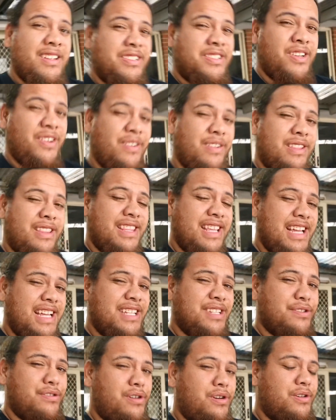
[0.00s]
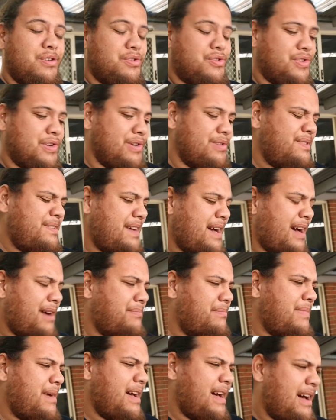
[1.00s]
So these are all drilled
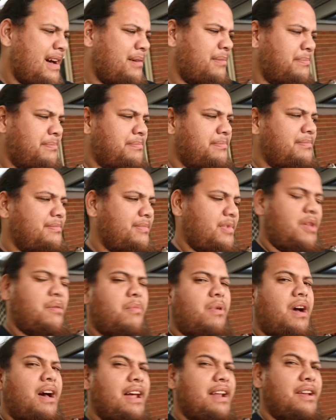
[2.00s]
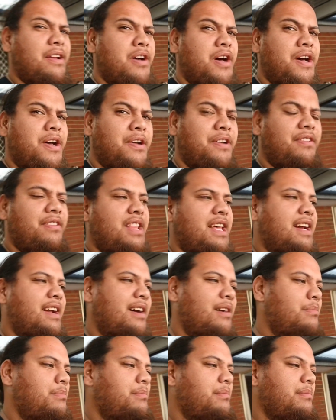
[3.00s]
up. You might know that
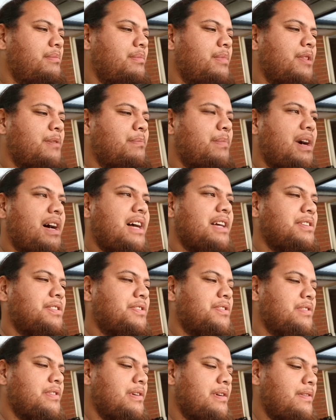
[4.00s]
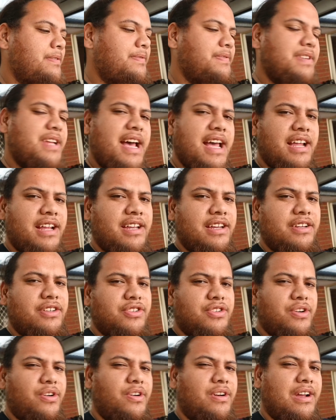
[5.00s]
I'm the master of taking
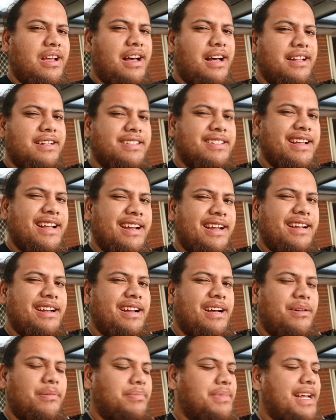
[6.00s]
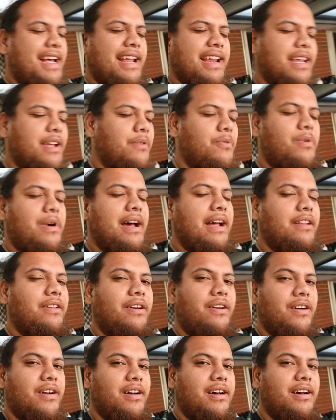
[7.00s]
shortcuts that end up taking way
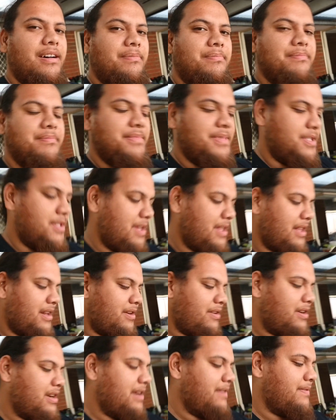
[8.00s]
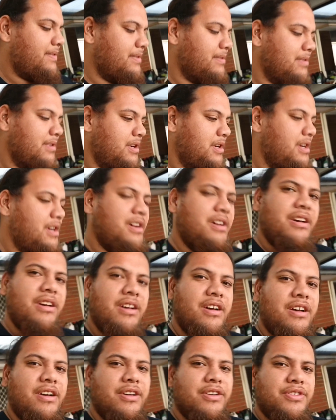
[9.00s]
longer, so they're not even
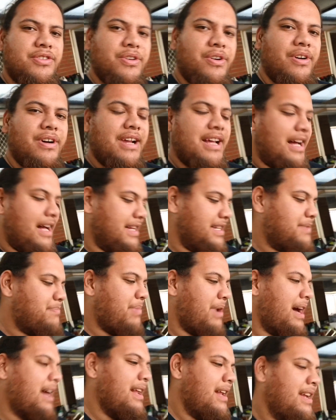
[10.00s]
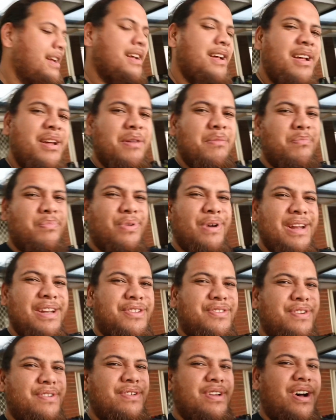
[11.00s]
shortcuts, but
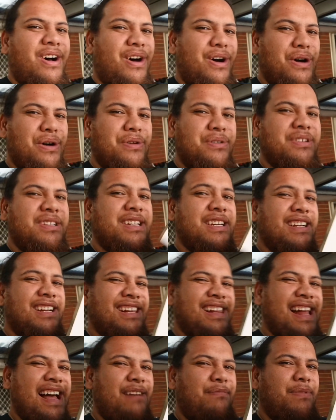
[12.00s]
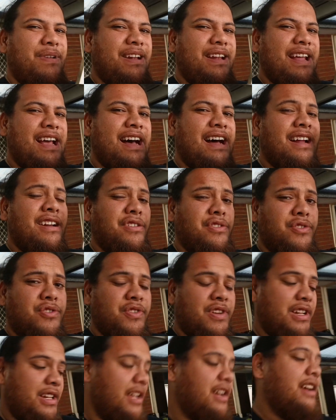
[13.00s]
pre-drill your holes, clamp it down,
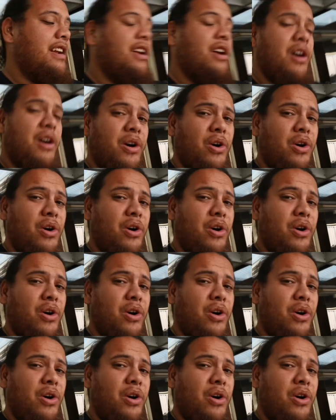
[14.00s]
drill it.